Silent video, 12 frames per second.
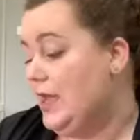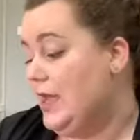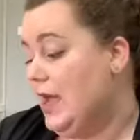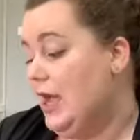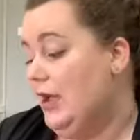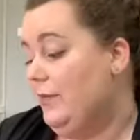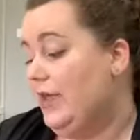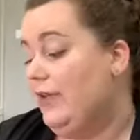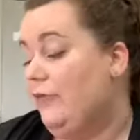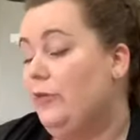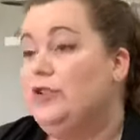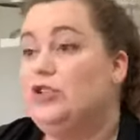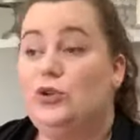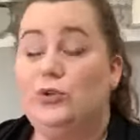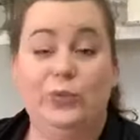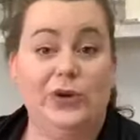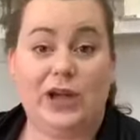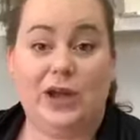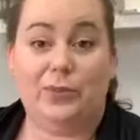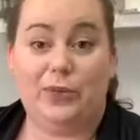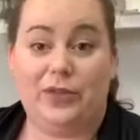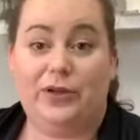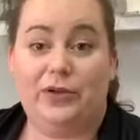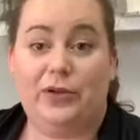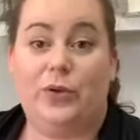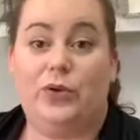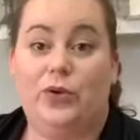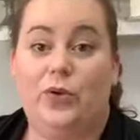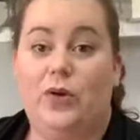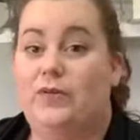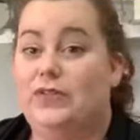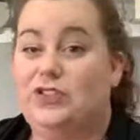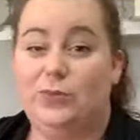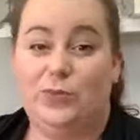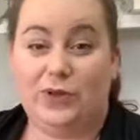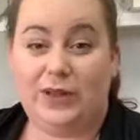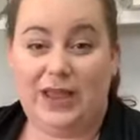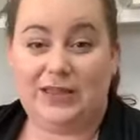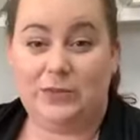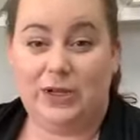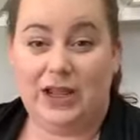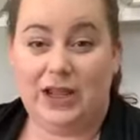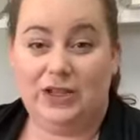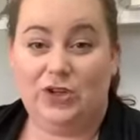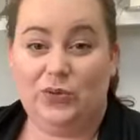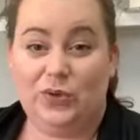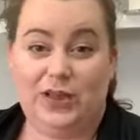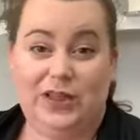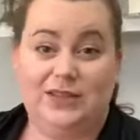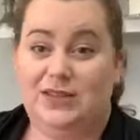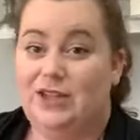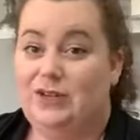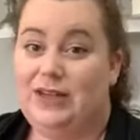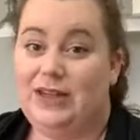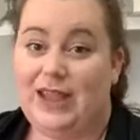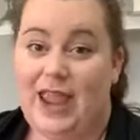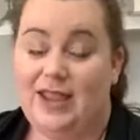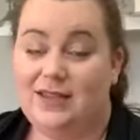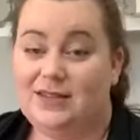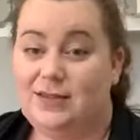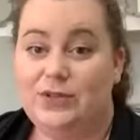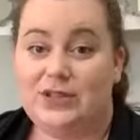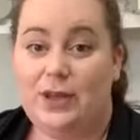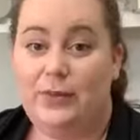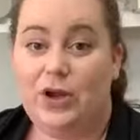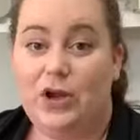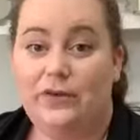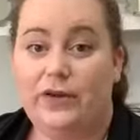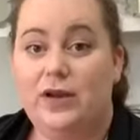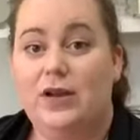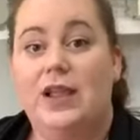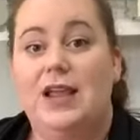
Um, if we do book up without your order, or if it's super last minute and you realize that you need a cake because someone's coming over,